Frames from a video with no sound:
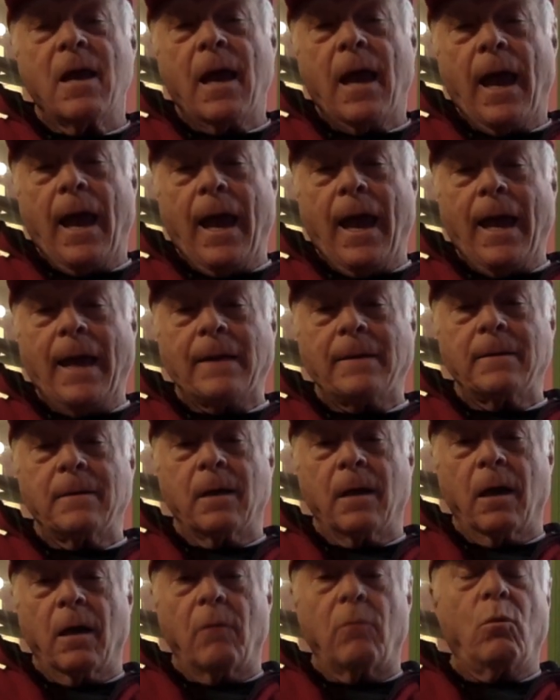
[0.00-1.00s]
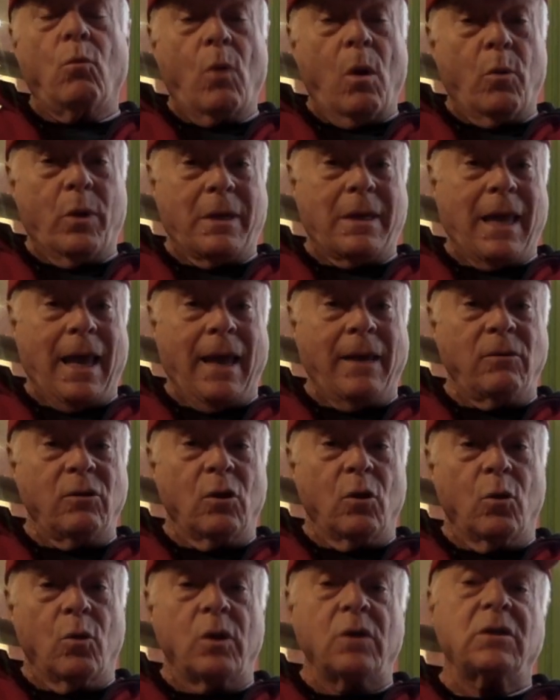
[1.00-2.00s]
And what we can
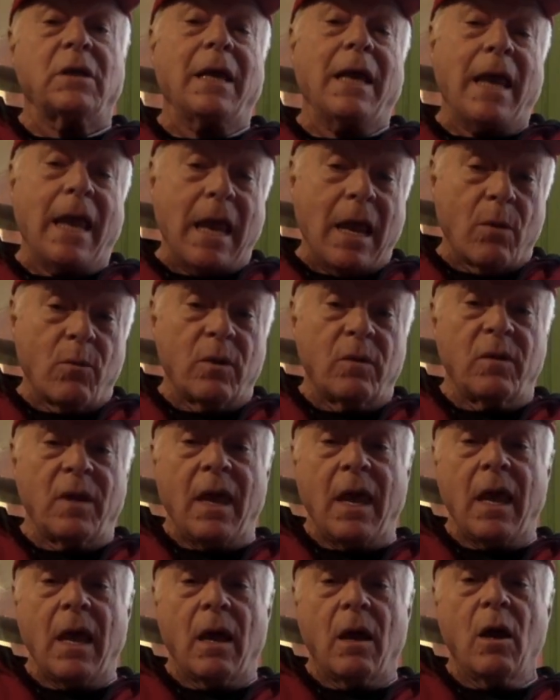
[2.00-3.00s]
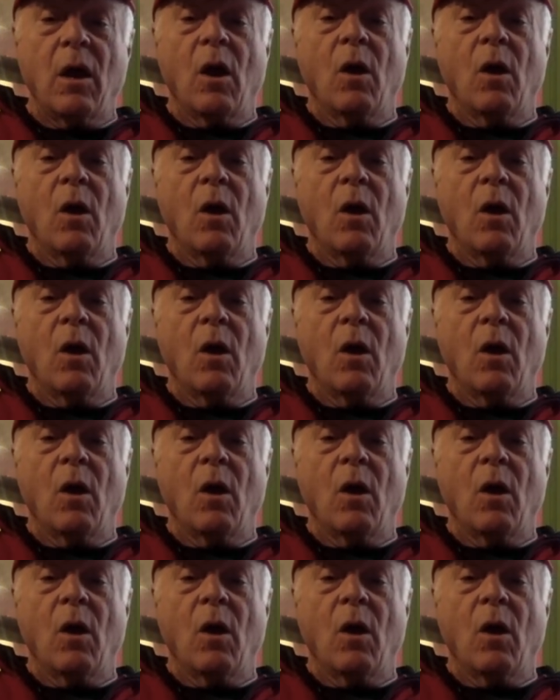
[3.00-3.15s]
do is, here and there,